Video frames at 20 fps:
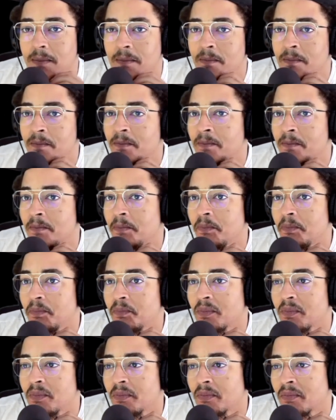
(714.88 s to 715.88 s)

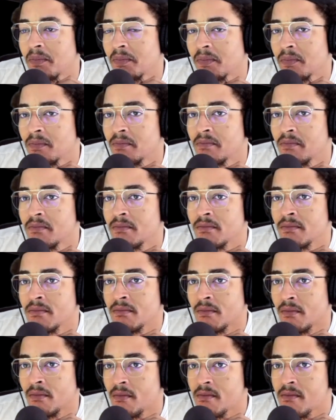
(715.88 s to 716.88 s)

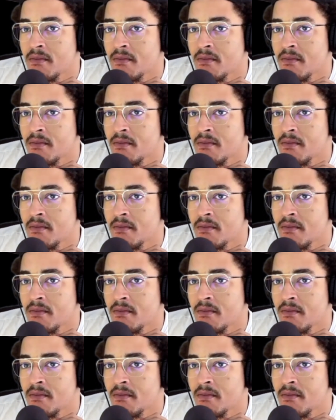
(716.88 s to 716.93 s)
[no speech]